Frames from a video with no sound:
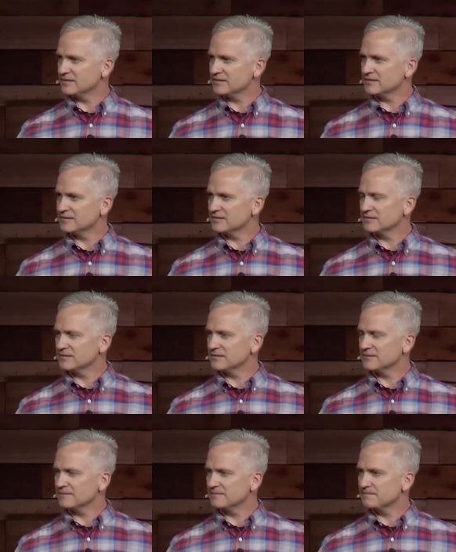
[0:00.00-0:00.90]

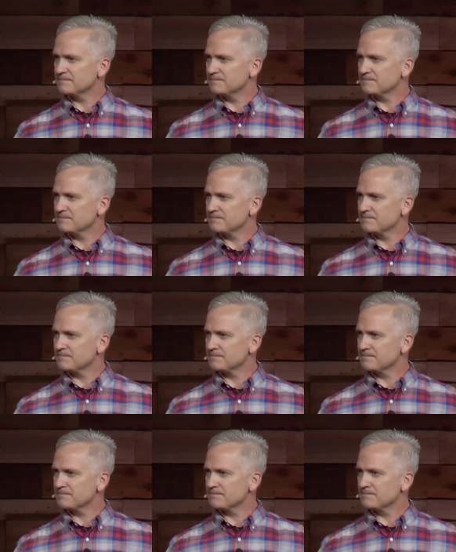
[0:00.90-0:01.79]

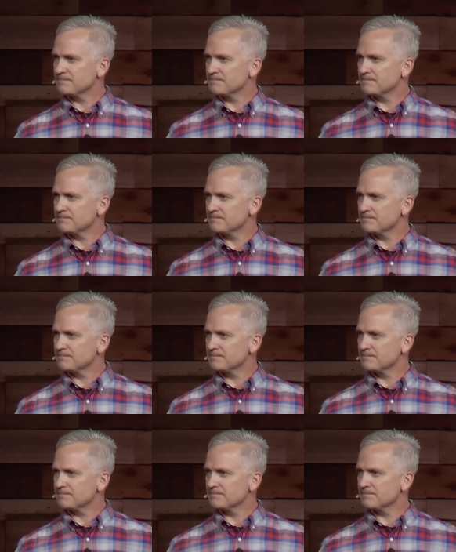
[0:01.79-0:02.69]

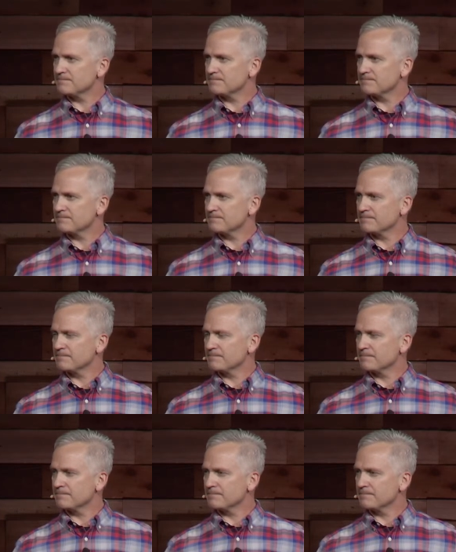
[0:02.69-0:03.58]

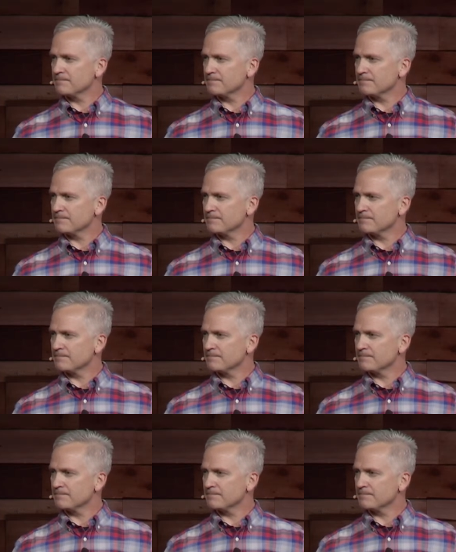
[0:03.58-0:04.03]
(silence)